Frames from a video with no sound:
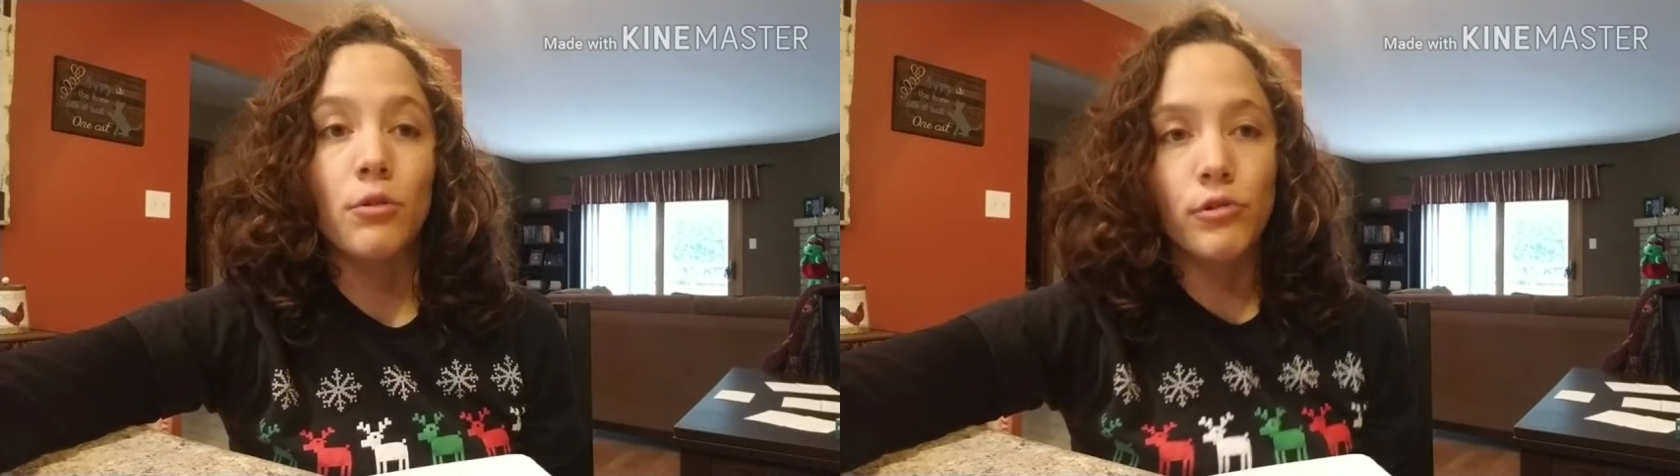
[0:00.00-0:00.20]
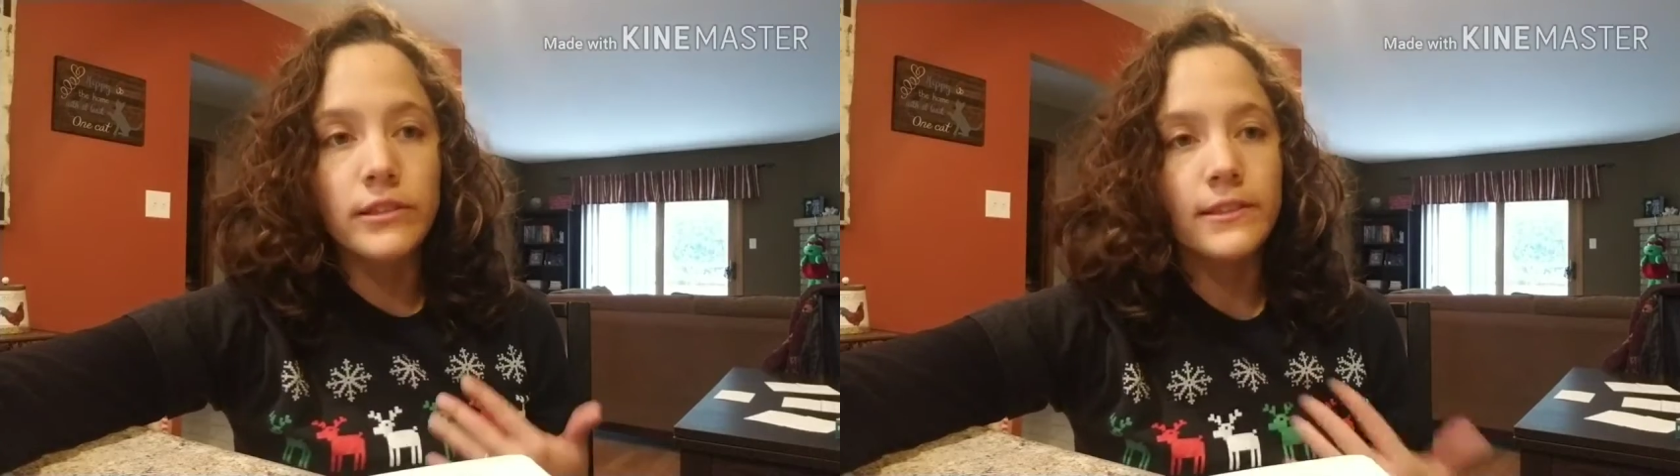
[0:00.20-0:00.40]

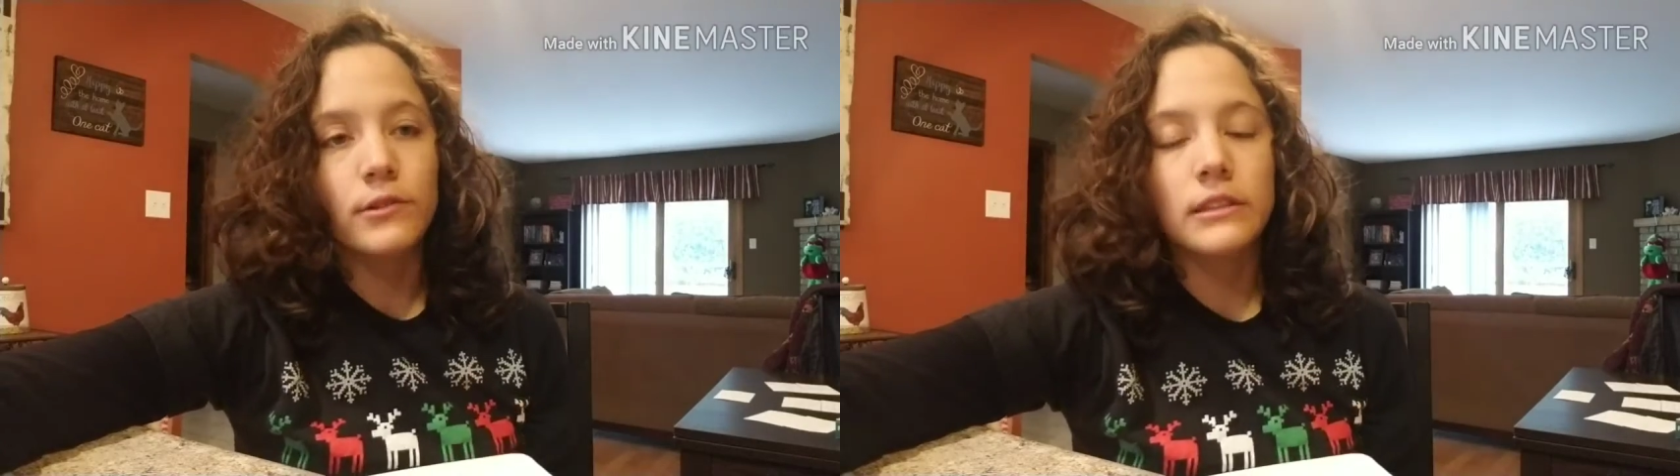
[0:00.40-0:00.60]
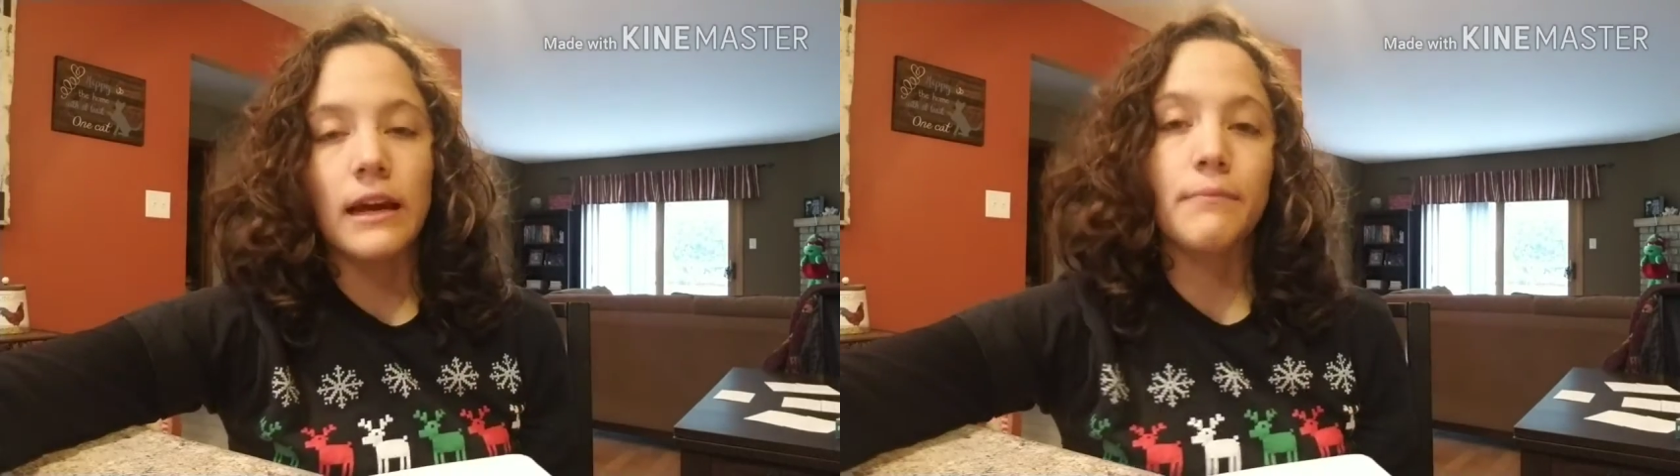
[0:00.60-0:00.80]
Or is
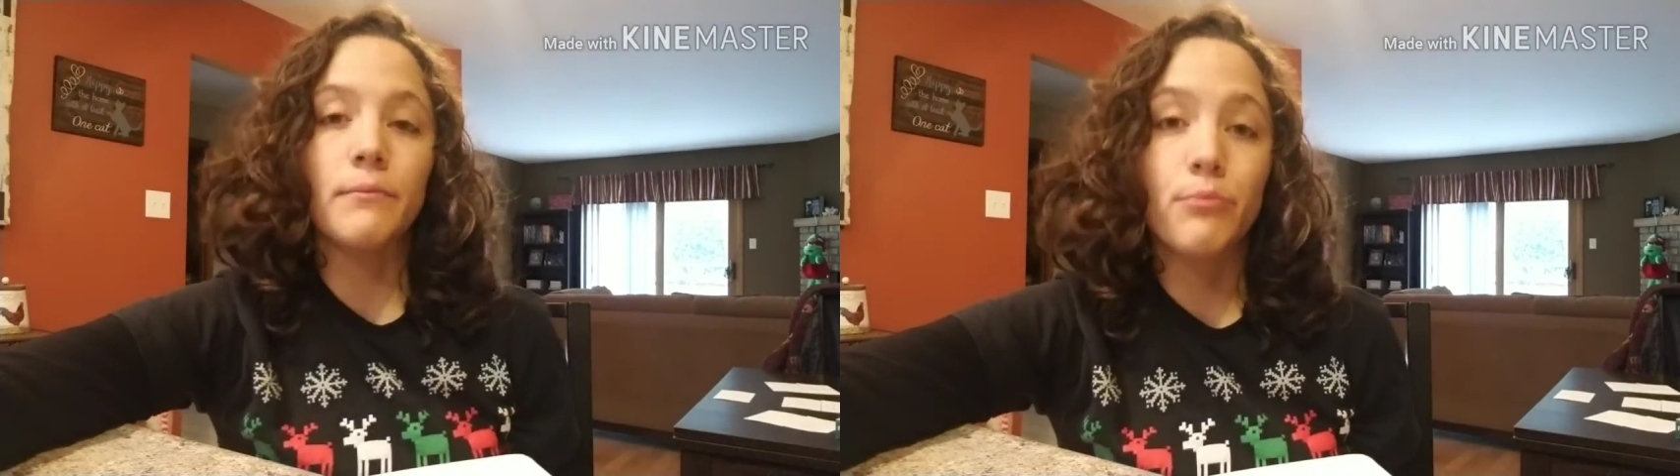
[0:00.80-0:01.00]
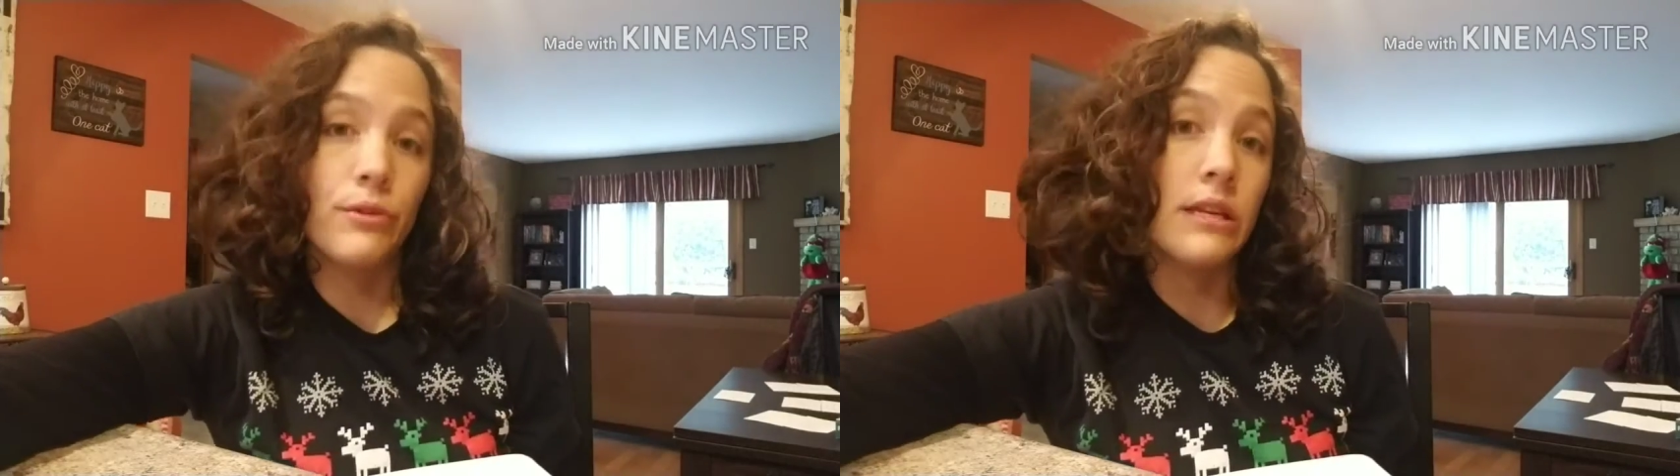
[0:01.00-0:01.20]
there a type
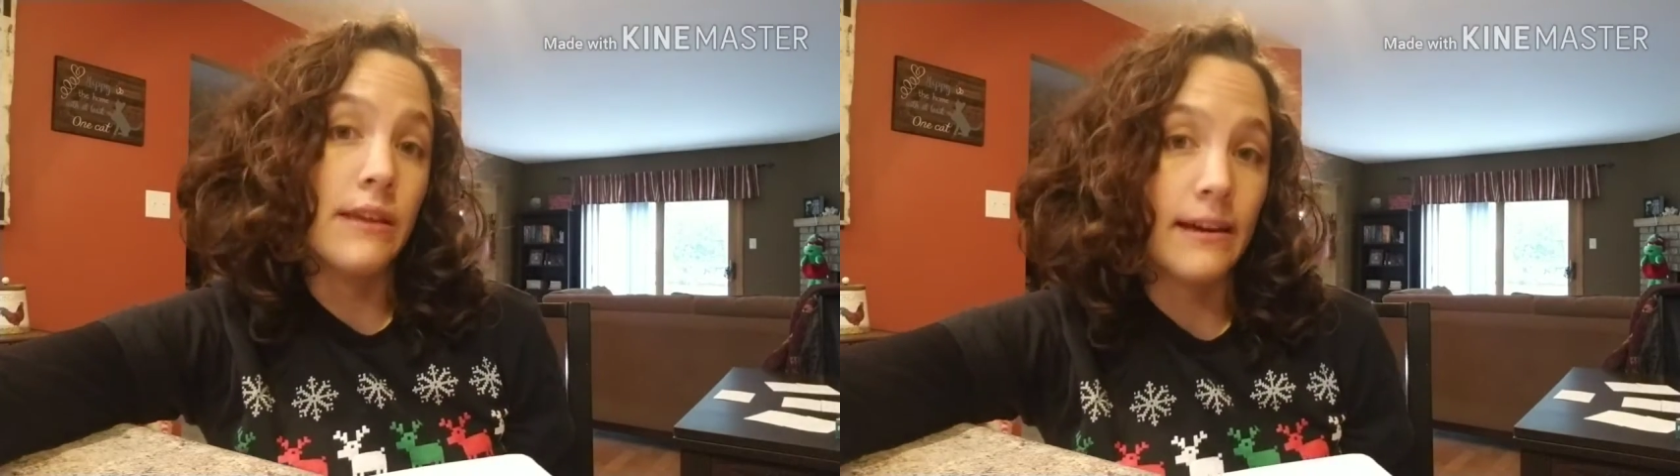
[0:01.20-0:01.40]
of breed